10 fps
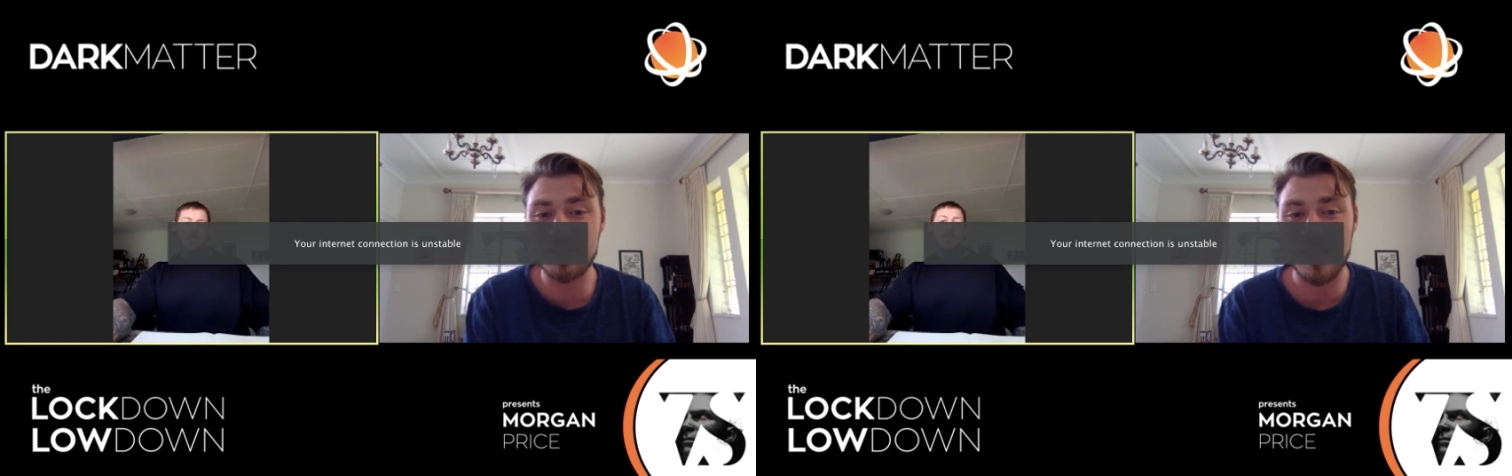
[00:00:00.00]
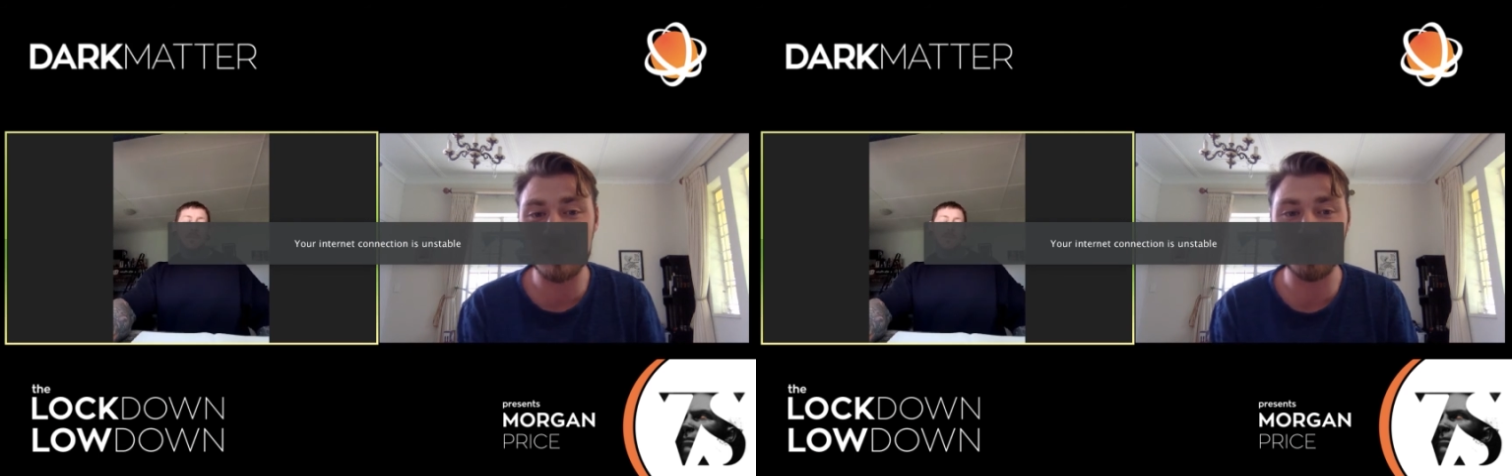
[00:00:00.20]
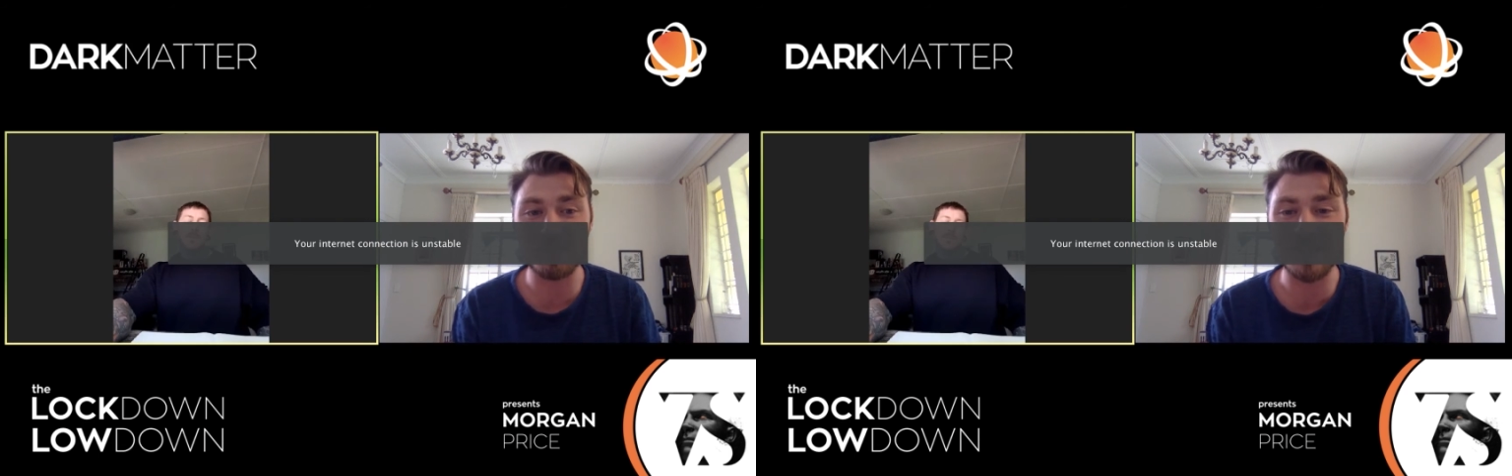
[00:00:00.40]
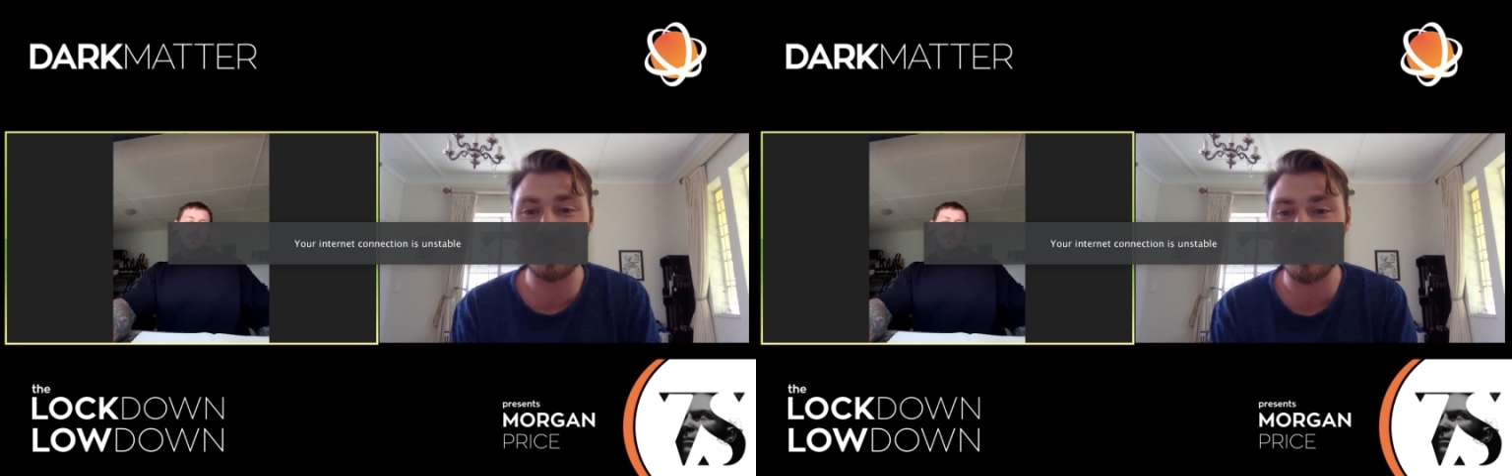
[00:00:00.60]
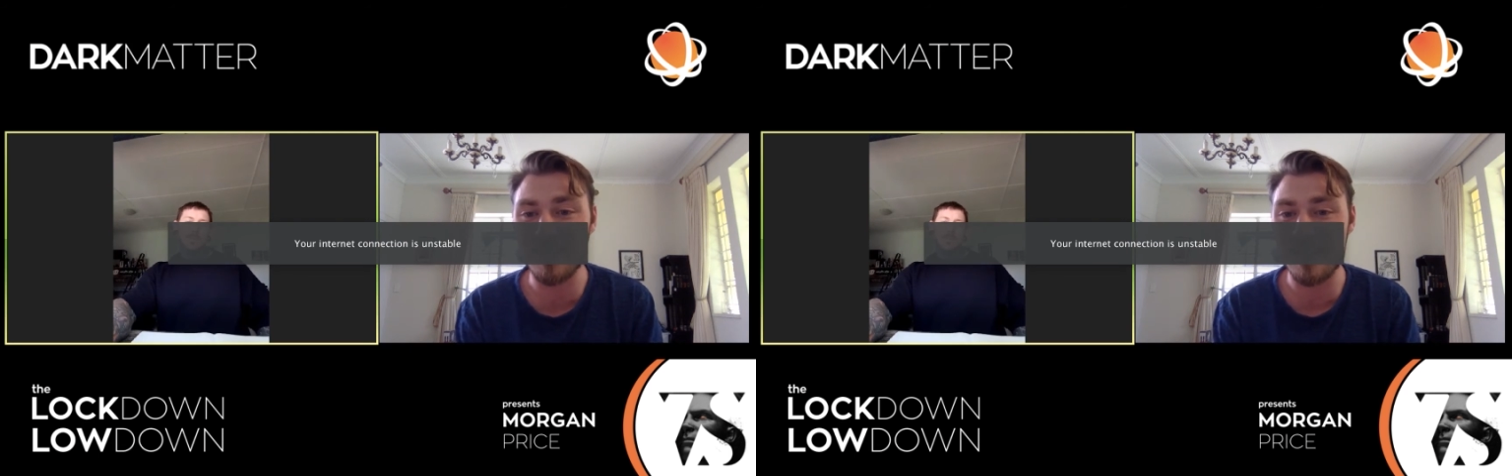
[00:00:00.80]
Yep. I will be
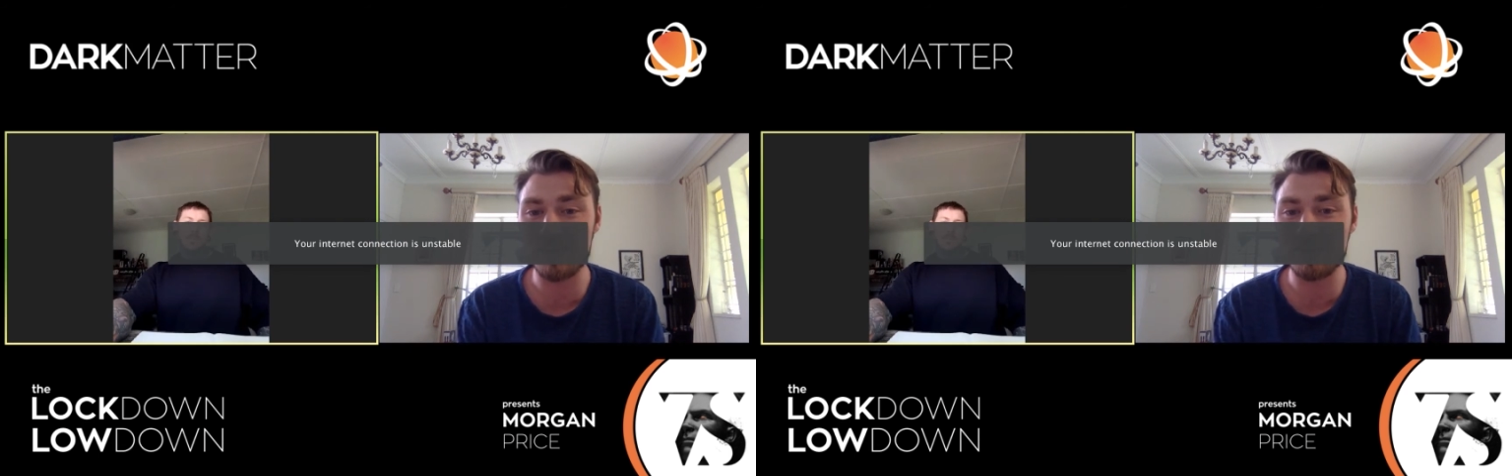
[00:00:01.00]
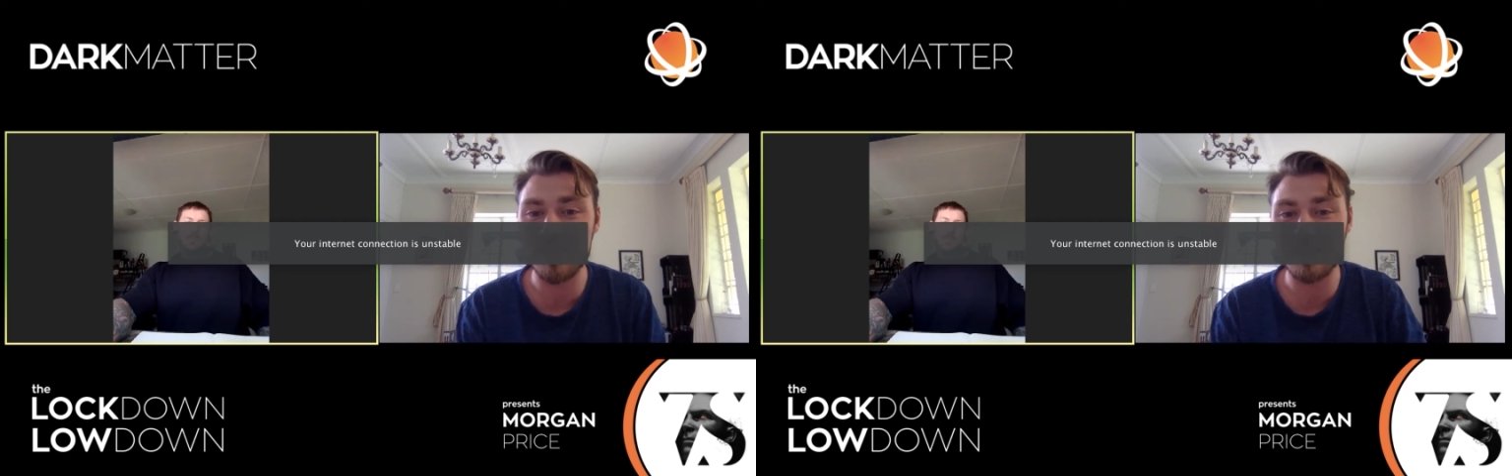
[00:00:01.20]
there. I will be